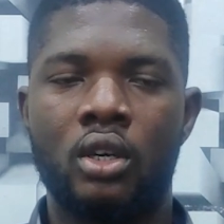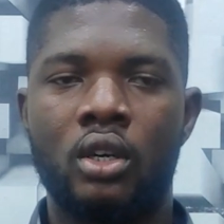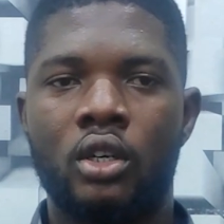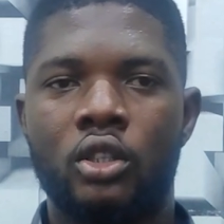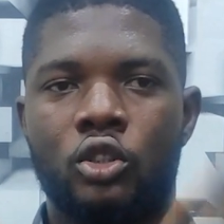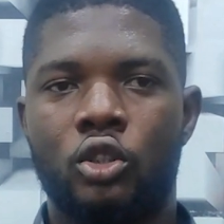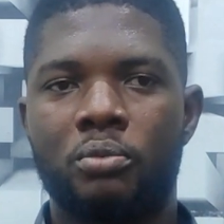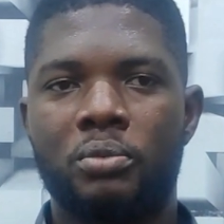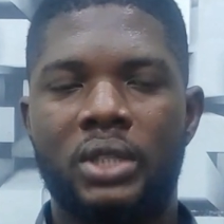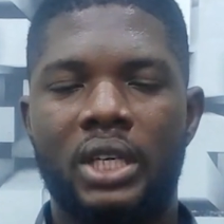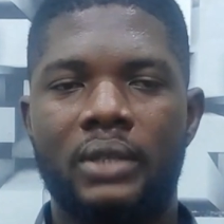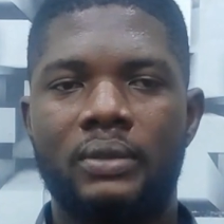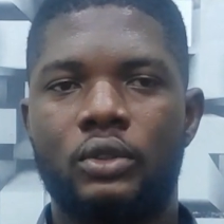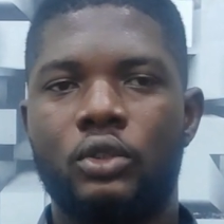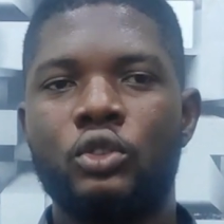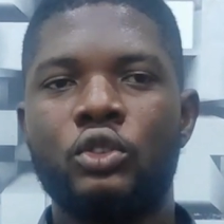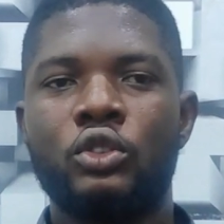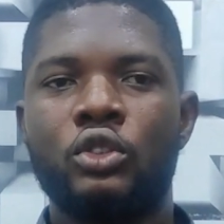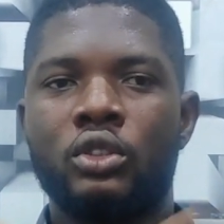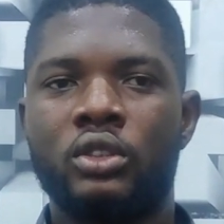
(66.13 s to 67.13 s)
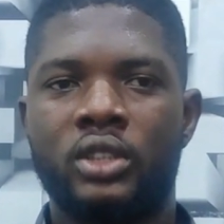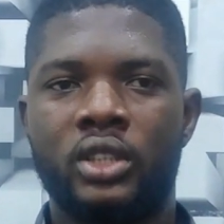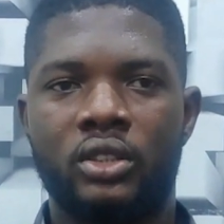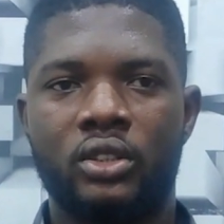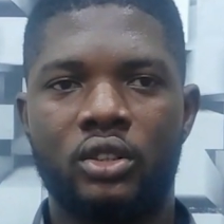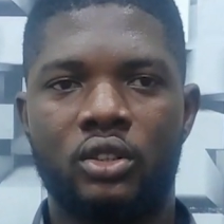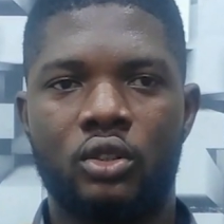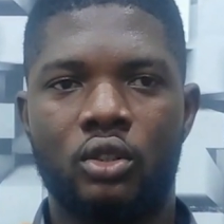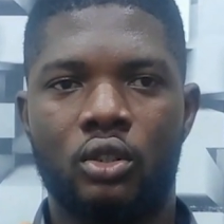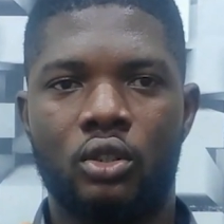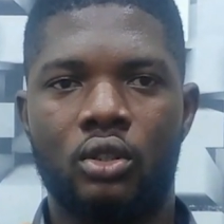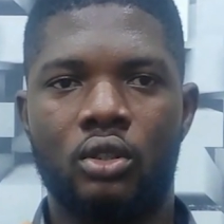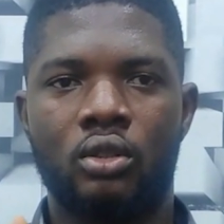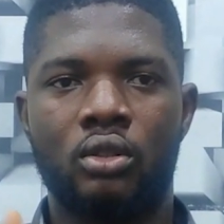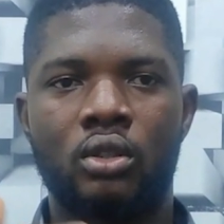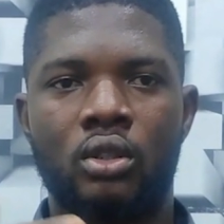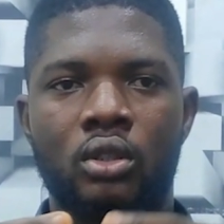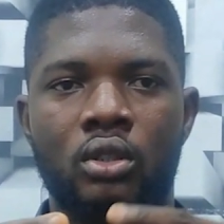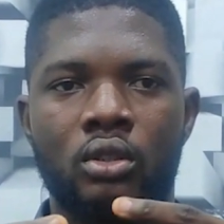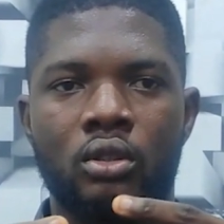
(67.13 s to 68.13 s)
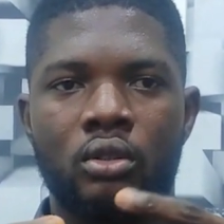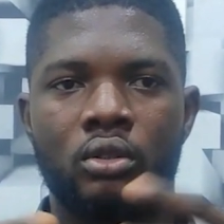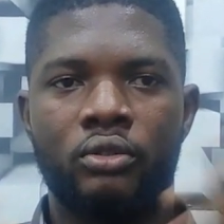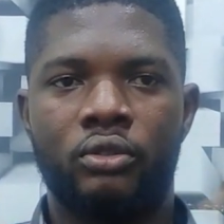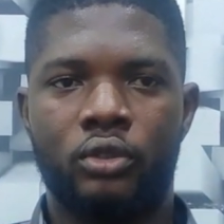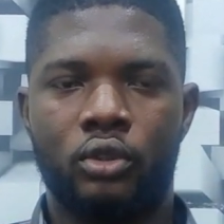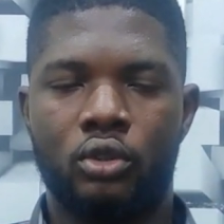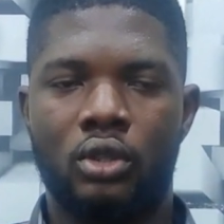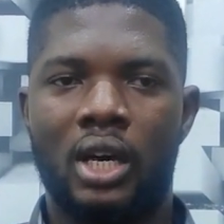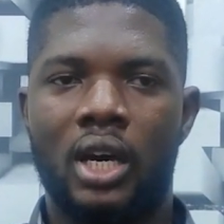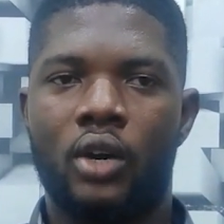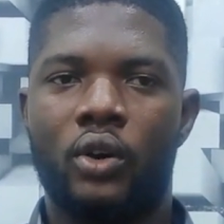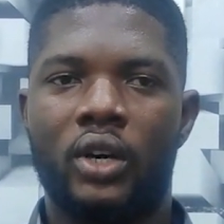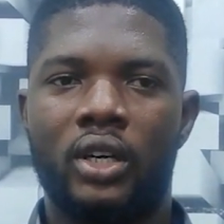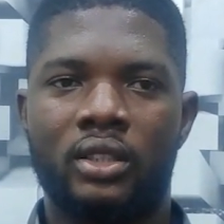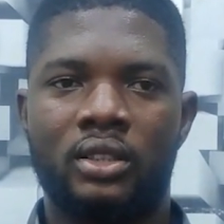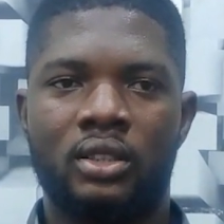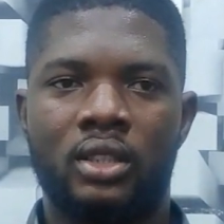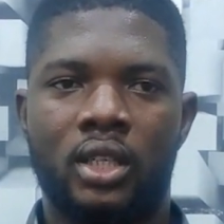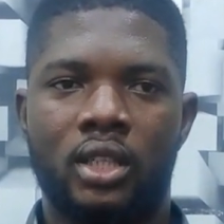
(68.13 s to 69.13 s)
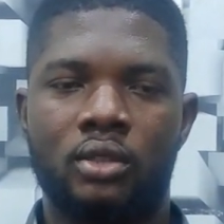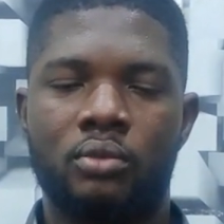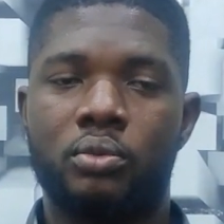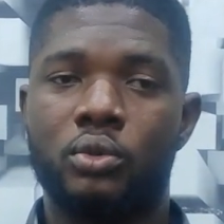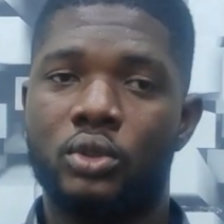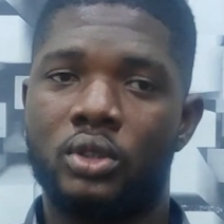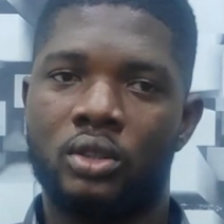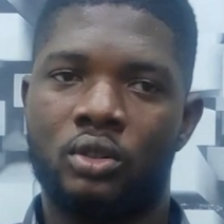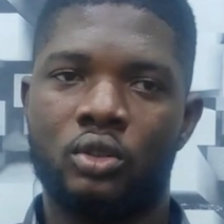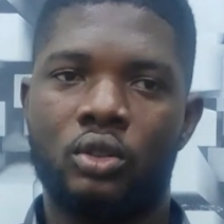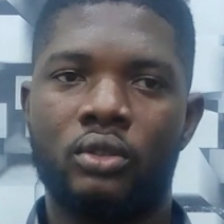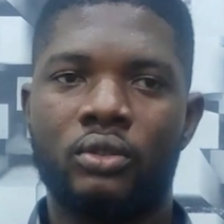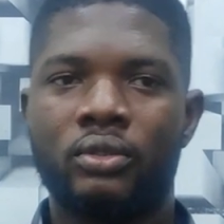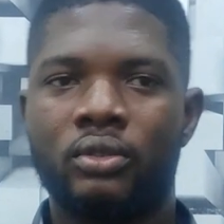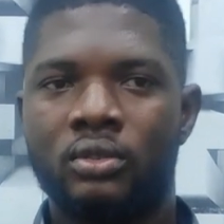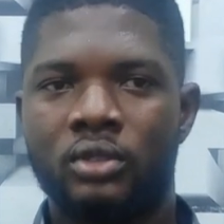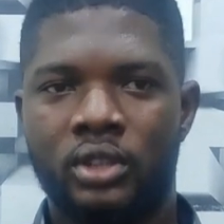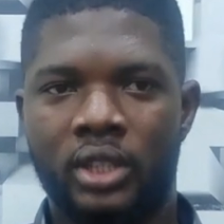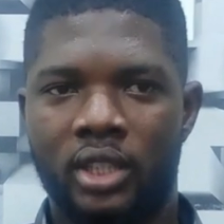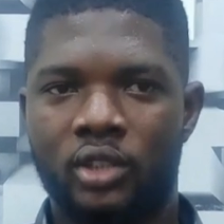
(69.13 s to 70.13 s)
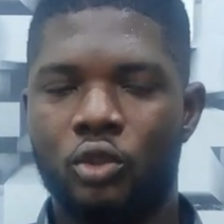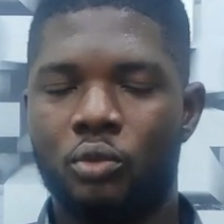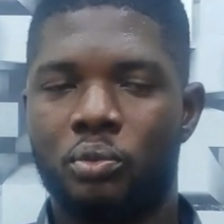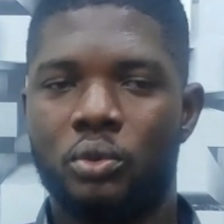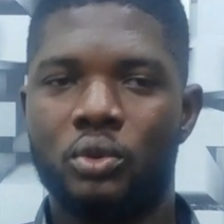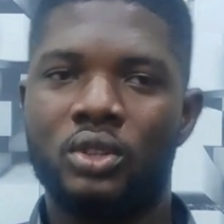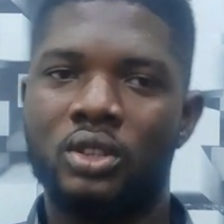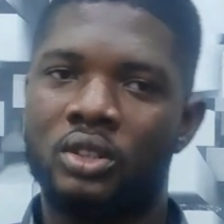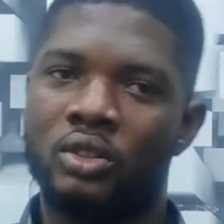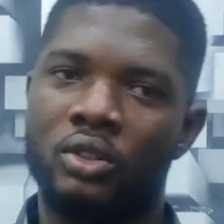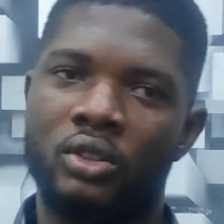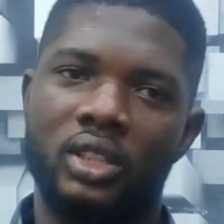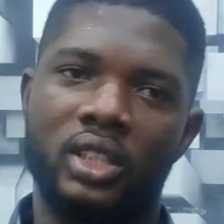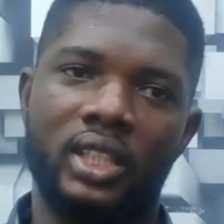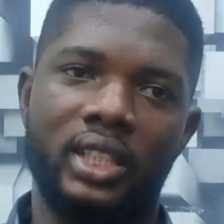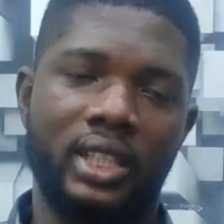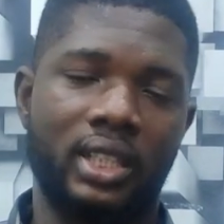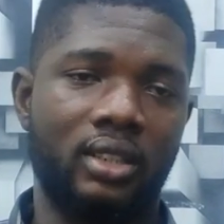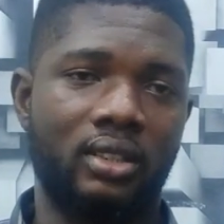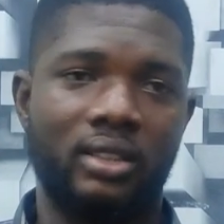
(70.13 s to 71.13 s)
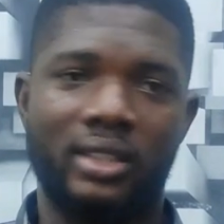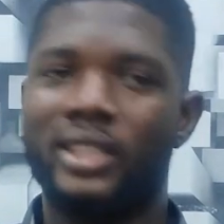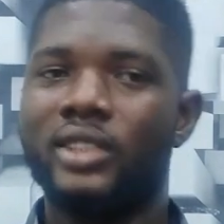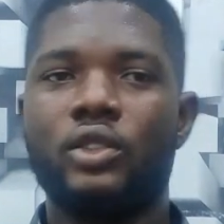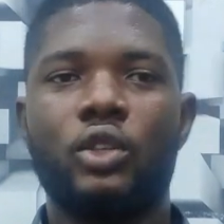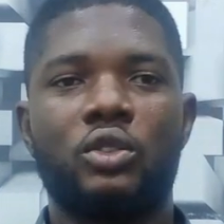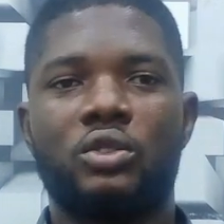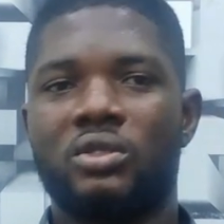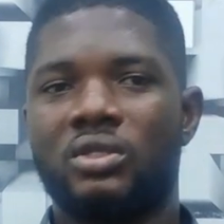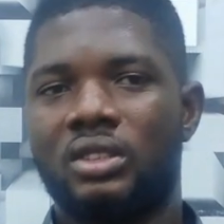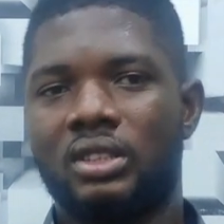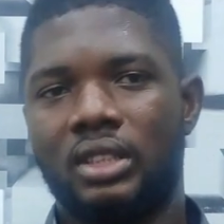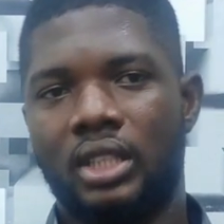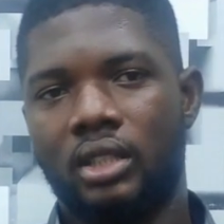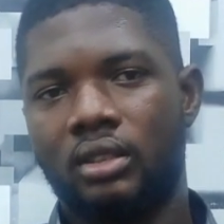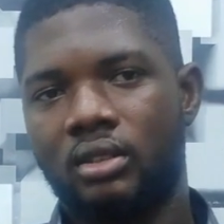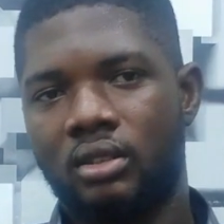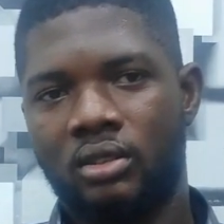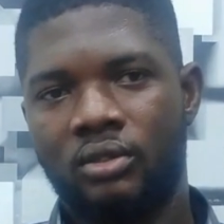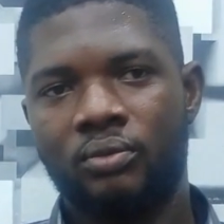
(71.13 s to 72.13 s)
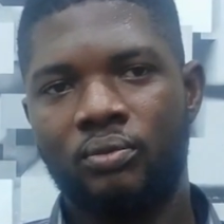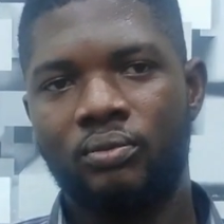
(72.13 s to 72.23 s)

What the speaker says: Sometimes you use your generator for hours and put it off. Trying to put it on again, it doesn't start.